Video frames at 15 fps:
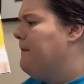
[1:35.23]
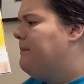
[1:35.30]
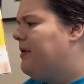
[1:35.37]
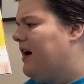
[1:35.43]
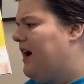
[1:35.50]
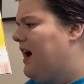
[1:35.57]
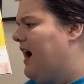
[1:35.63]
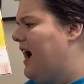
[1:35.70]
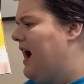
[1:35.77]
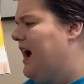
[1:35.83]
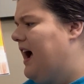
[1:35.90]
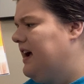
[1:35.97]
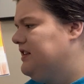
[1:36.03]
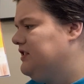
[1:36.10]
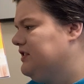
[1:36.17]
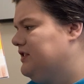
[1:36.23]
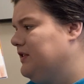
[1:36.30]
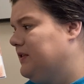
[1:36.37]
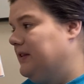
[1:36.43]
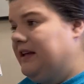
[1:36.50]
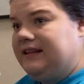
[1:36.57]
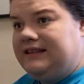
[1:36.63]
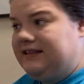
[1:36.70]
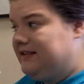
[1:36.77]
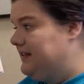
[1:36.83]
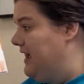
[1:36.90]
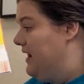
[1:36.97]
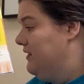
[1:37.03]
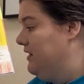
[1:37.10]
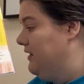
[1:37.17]
But I just don't like the
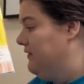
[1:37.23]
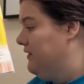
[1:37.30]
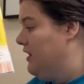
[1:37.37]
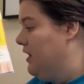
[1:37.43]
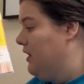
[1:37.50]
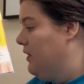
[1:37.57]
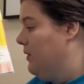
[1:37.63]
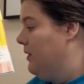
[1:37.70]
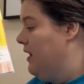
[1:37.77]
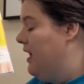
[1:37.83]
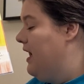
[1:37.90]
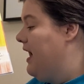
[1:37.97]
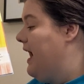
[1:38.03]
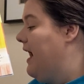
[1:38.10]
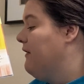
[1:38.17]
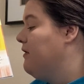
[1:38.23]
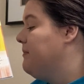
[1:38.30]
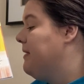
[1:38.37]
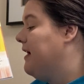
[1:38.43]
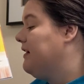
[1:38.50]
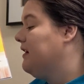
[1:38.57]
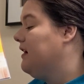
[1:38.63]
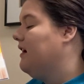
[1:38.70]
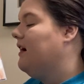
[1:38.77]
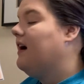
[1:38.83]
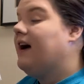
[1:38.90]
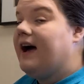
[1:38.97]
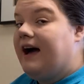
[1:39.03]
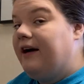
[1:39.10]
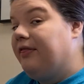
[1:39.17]
sound of no. How about
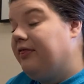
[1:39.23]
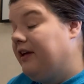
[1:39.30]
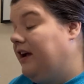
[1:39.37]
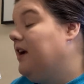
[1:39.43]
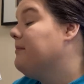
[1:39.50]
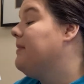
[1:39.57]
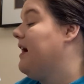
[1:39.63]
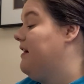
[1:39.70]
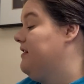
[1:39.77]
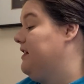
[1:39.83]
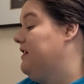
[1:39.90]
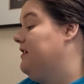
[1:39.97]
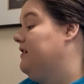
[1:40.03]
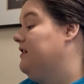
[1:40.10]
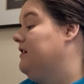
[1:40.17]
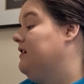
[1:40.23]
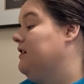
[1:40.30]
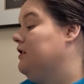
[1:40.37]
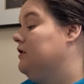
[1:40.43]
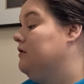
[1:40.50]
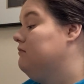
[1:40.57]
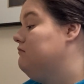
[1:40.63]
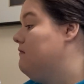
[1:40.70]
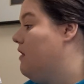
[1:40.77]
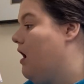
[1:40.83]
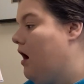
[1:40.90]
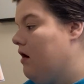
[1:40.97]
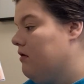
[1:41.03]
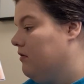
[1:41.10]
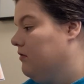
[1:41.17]
I'll think about it?
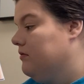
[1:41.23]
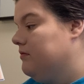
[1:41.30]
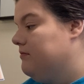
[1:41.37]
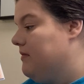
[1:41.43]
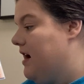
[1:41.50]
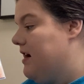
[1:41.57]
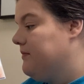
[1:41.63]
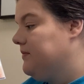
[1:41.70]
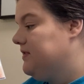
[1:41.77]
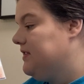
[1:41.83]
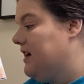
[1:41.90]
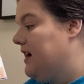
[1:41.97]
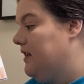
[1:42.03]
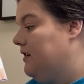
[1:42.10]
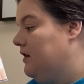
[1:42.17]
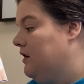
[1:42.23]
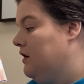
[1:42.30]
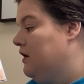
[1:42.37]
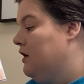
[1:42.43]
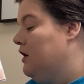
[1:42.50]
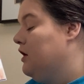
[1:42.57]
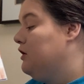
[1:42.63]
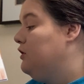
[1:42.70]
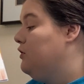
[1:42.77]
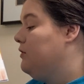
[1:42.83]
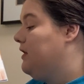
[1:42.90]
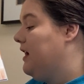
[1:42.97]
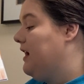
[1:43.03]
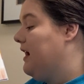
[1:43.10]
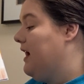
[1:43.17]
No, Mom said. You
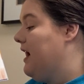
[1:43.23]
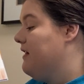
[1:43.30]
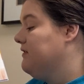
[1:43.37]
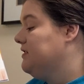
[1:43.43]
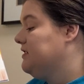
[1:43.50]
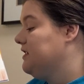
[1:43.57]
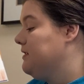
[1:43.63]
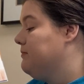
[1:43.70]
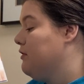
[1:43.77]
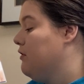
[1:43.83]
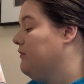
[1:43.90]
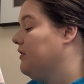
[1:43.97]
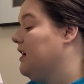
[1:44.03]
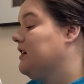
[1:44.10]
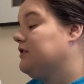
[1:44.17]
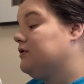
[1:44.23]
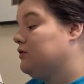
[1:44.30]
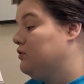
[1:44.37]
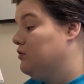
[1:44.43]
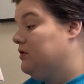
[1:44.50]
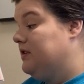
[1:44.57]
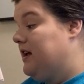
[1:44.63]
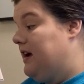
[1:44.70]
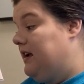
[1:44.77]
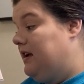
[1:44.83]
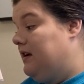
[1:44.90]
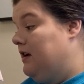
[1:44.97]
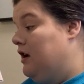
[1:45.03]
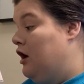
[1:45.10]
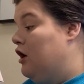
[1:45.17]
can't have a sleepover on a school
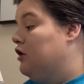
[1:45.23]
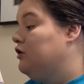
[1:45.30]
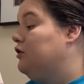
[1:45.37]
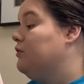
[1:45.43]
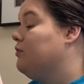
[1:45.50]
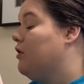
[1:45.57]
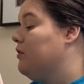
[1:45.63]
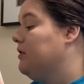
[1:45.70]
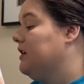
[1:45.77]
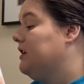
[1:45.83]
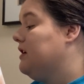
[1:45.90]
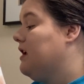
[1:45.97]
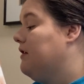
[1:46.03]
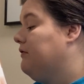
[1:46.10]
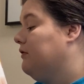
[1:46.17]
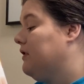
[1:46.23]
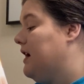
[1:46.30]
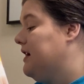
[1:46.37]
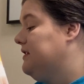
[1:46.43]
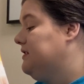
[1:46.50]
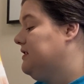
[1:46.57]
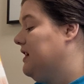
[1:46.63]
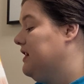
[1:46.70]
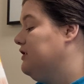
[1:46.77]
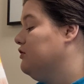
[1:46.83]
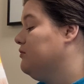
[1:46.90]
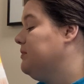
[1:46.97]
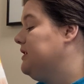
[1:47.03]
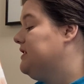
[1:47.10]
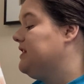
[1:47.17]
night. You won't get enough rest and
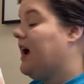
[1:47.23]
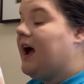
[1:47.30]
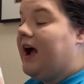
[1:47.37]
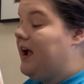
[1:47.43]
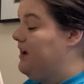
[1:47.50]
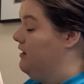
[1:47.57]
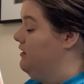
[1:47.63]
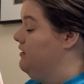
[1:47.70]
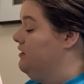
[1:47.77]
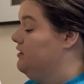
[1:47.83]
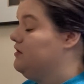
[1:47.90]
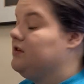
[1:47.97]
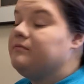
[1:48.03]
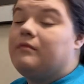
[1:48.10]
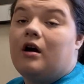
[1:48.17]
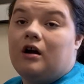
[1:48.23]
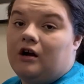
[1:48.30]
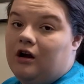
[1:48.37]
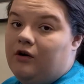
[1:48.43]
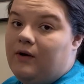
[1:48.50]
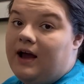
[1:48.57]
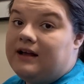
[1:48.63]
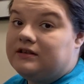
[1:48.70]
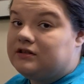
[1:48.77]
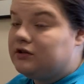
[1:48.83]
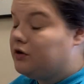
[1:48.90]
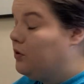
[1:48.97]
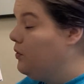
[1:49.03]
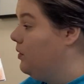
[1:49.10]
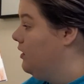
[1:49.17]
you'll be tired tomorrow at
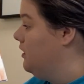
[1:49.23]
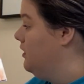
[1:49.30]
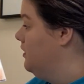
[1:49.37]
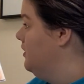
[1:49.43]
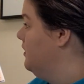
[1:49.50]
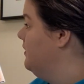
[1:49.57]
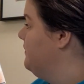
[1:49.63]
school.